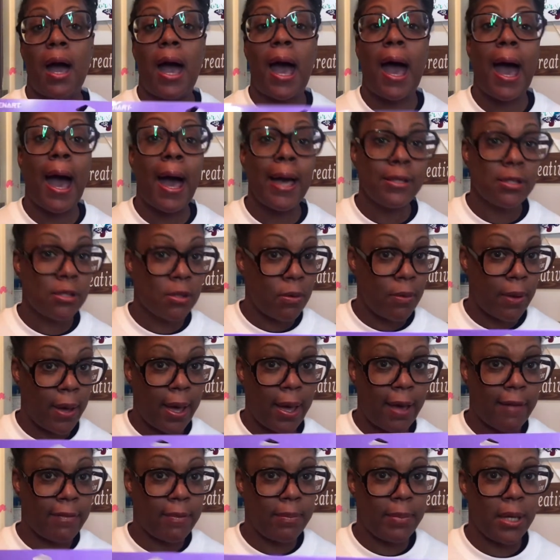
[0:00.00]
I don't
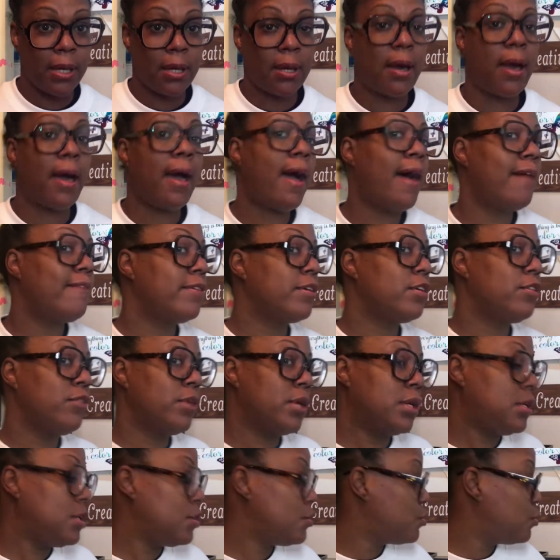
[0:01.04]
have a maker. I have a
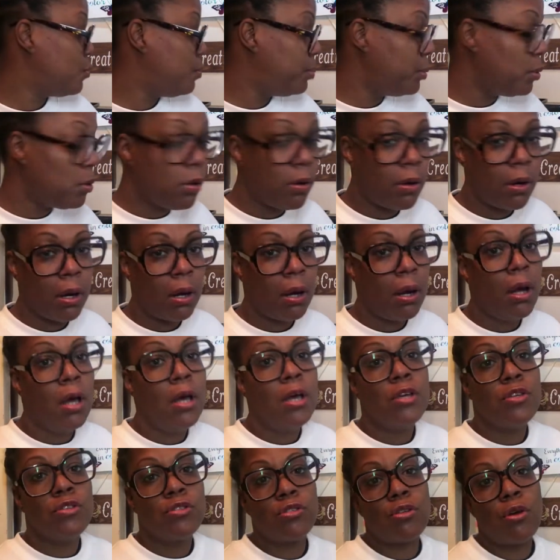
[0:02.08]
Cricut Explorer,
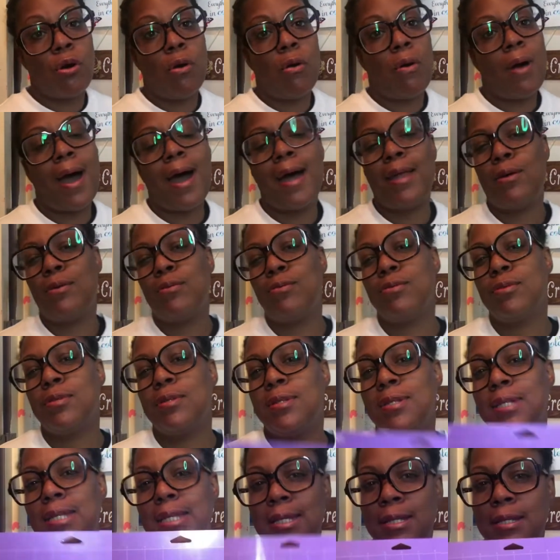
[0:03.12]
so I don't
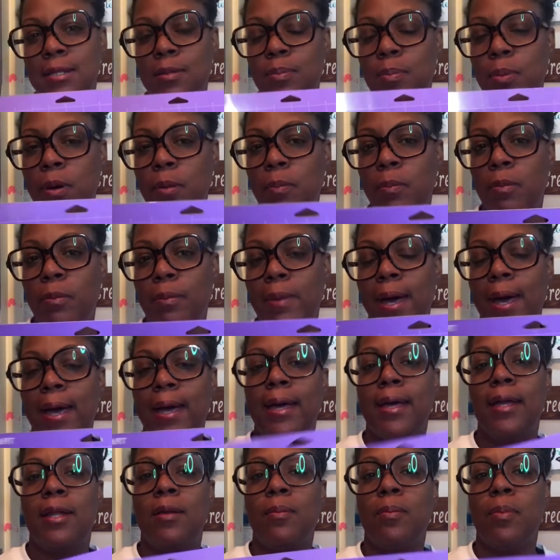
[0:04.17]
need the purple mat.
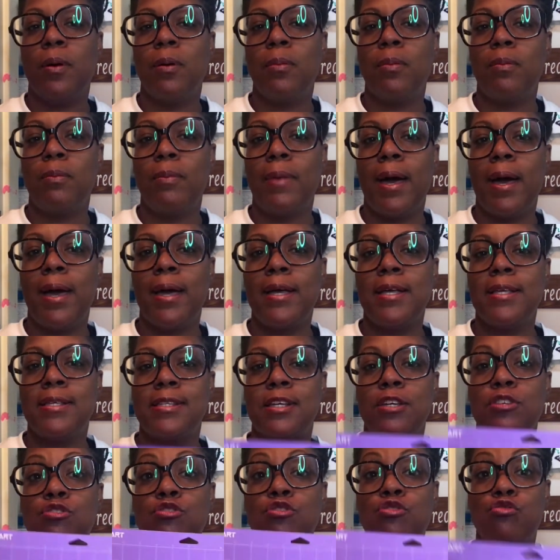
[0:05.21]
And the purple mat is
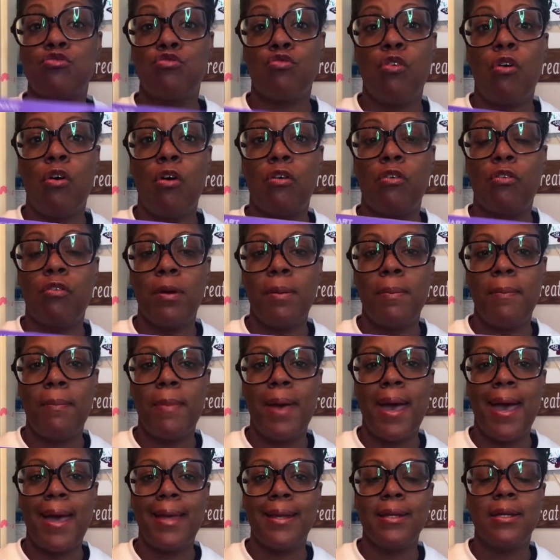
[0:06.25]
a strong grip
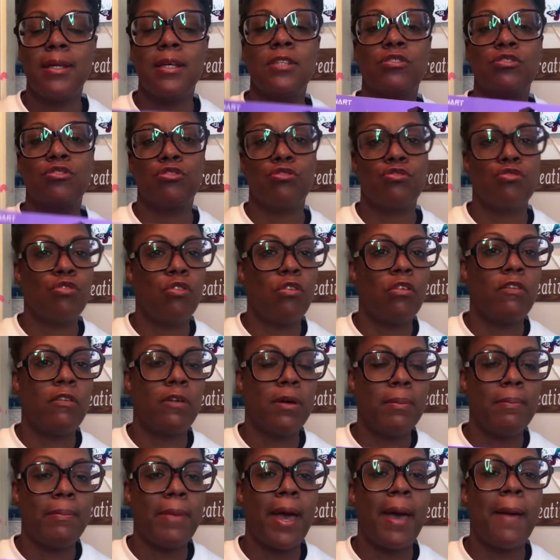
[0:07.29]
mat. It's a strong
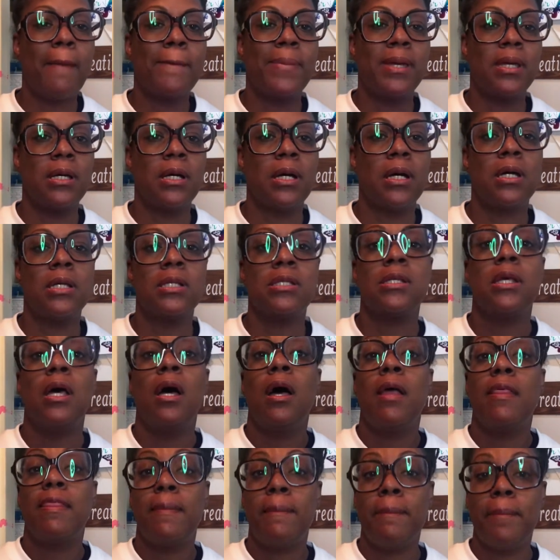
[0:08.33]
grip mat because
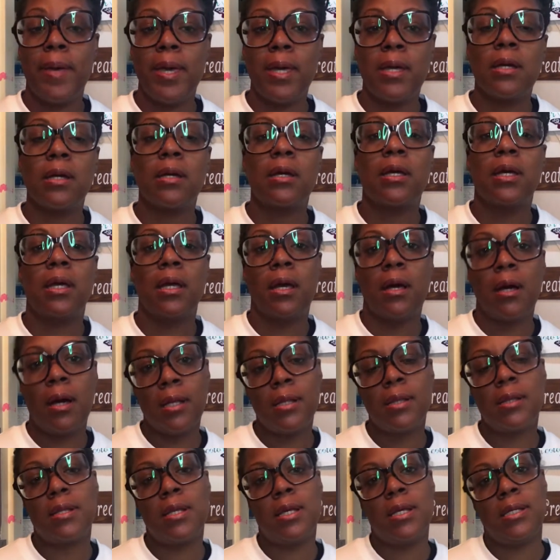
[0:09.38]
the maker can
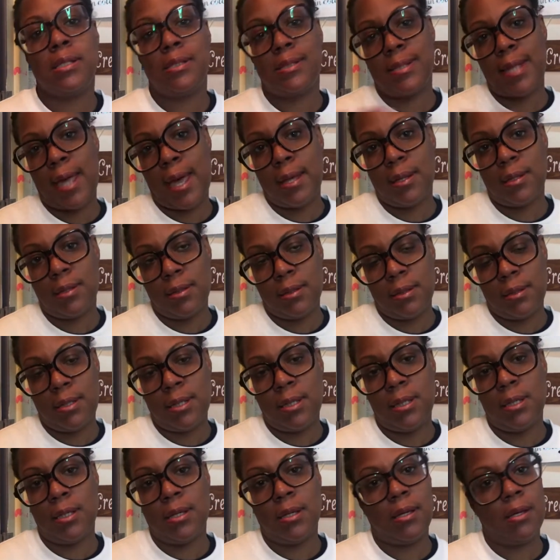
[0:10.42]
cut things that
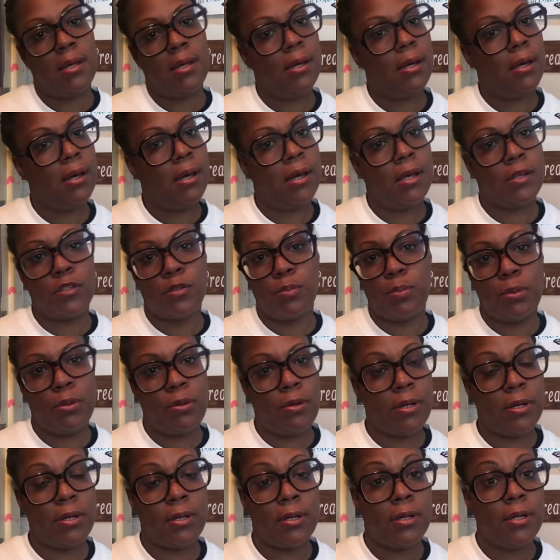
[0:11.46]
the
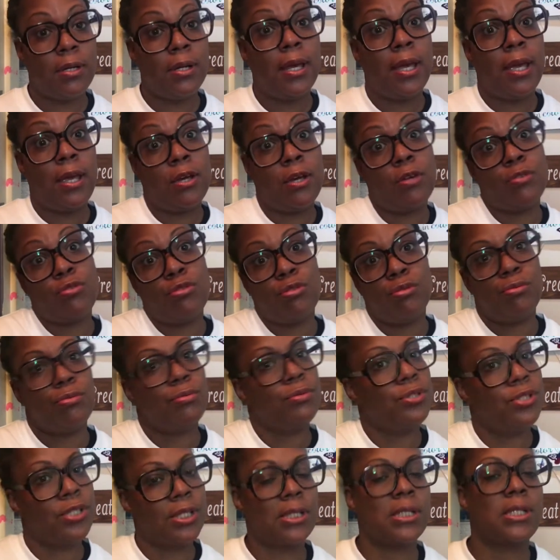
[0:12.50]
Explorer Air 2
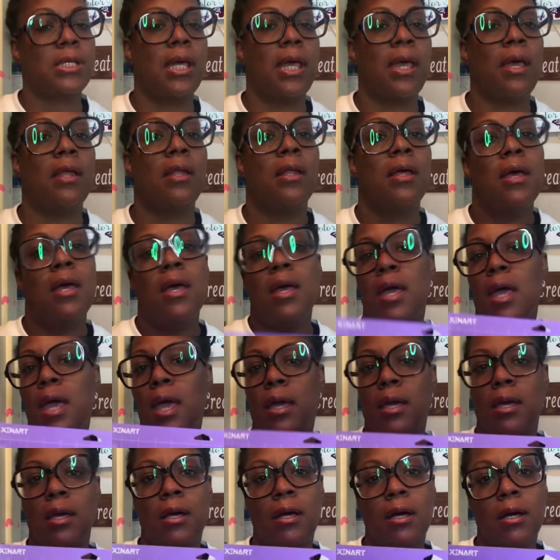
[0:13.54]
just can't. It
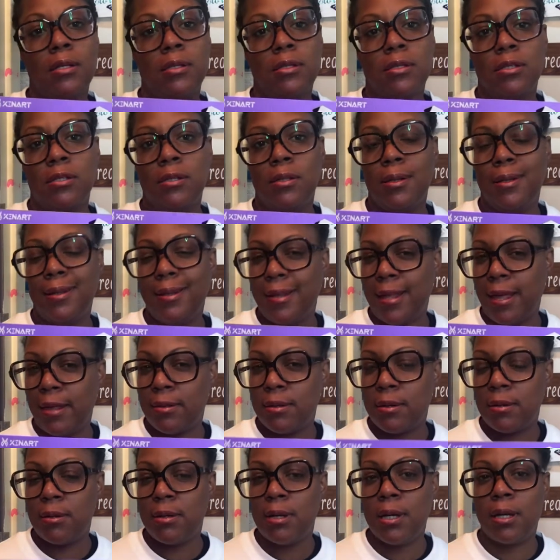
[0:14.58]
can cut the
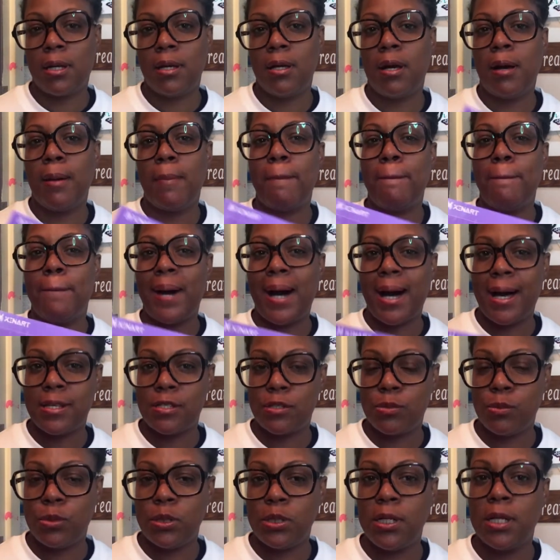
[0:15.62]
leather. It can cut
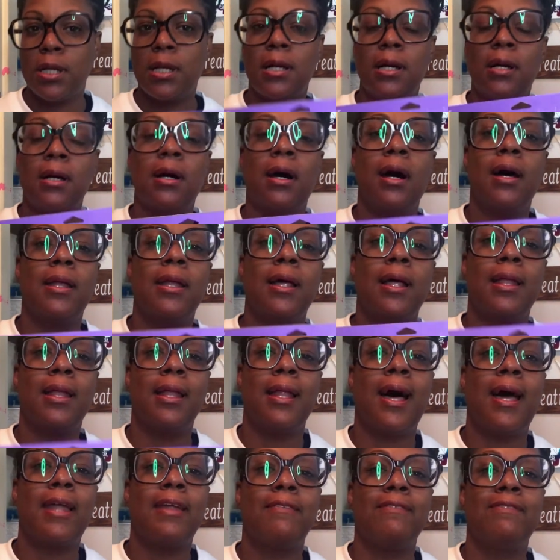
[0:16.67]
basswood. It can cut a
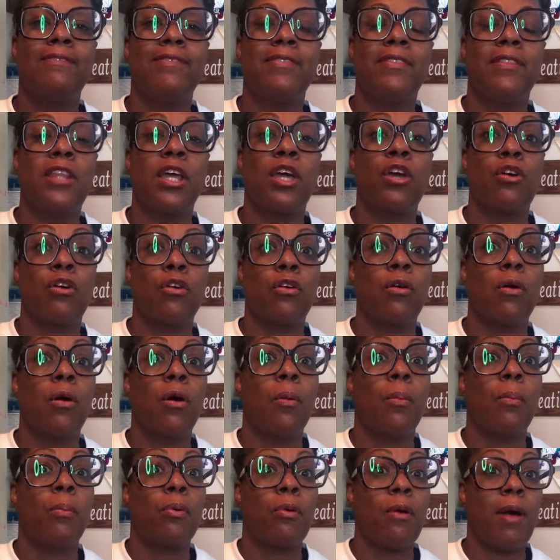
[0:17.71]
lot of thicker
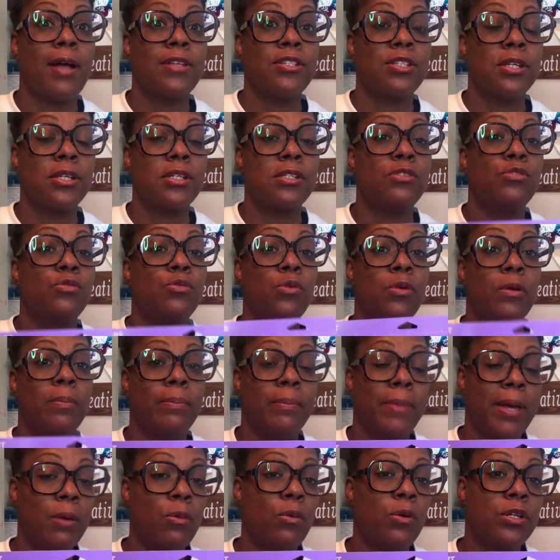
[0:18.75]
projects you
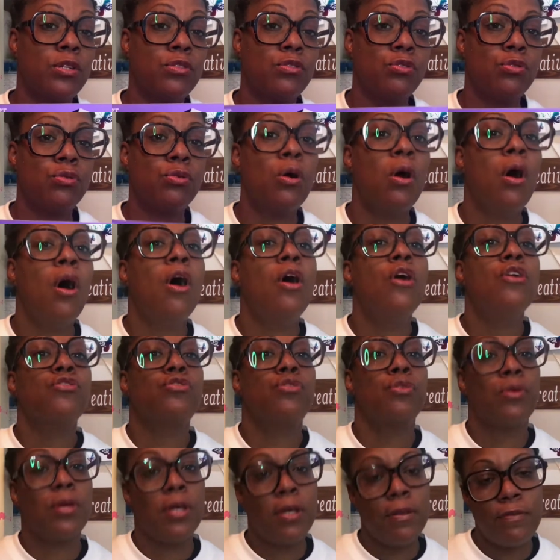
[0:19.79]
may want to do.
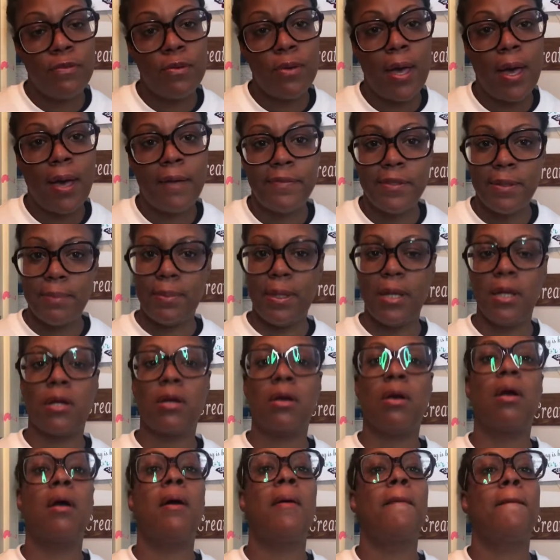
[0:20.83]
So if you have the
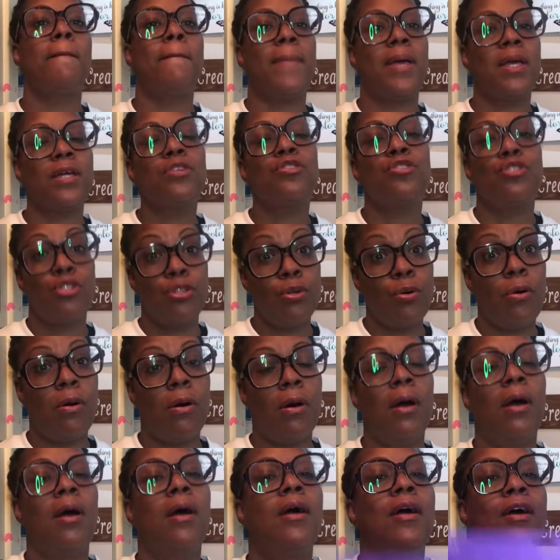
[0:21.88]
maker, make sure
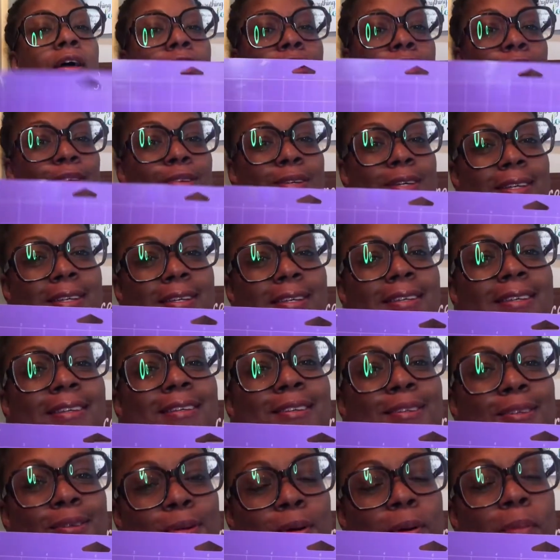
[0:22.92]
you get
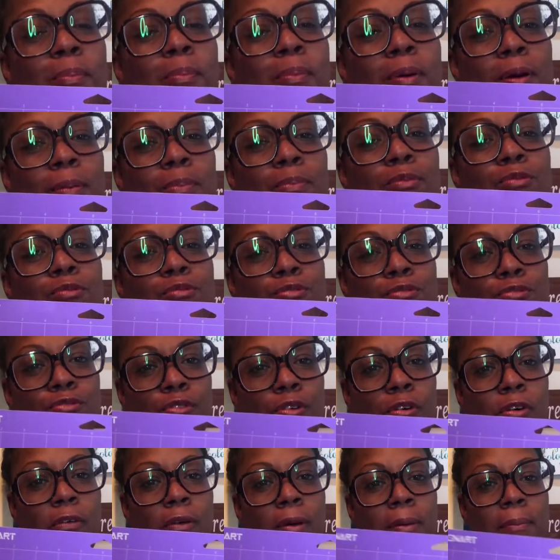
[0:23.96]
your purple
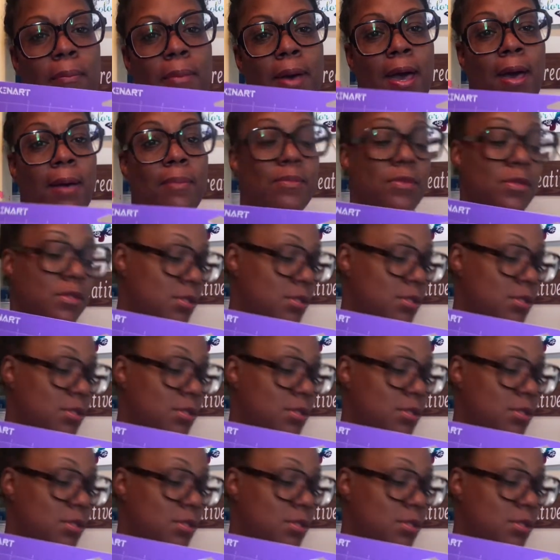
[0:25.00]
strong grip mat.